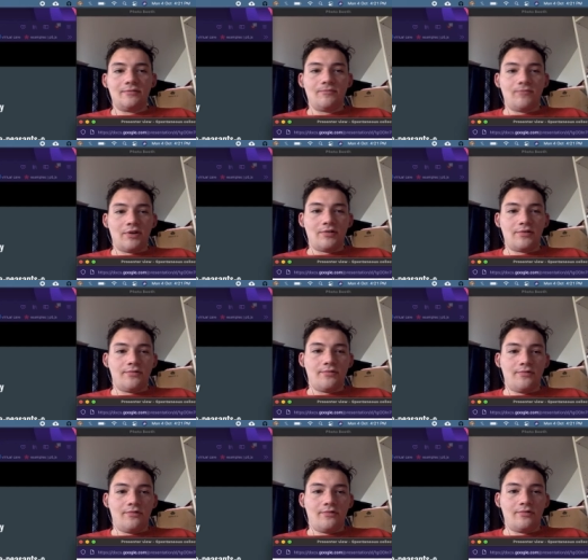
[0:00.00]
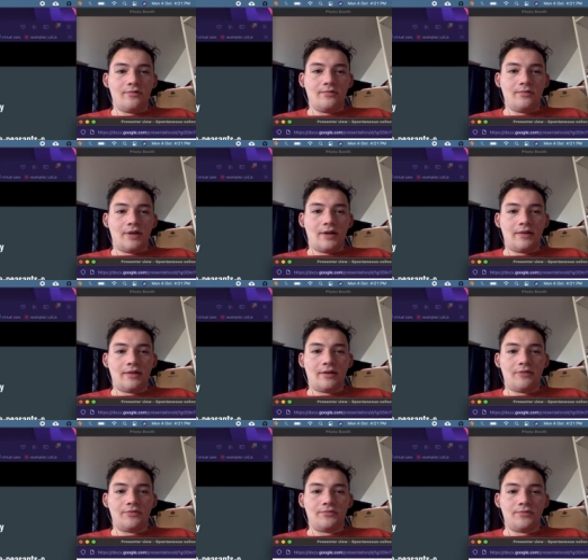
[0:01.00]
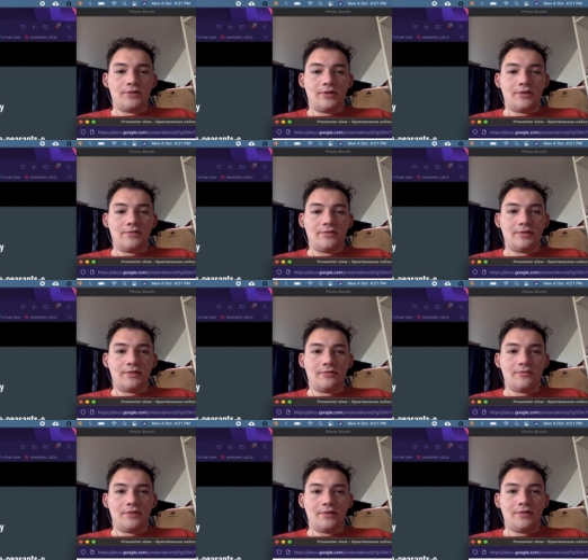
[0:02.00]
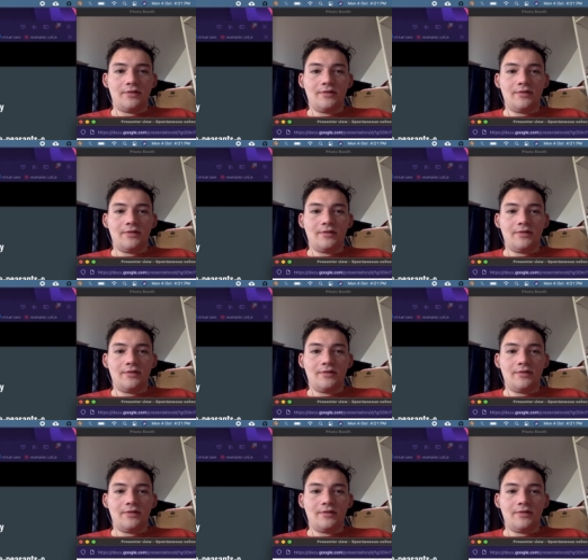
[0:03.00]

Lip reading: Very cool. I thought it was very interesting to read.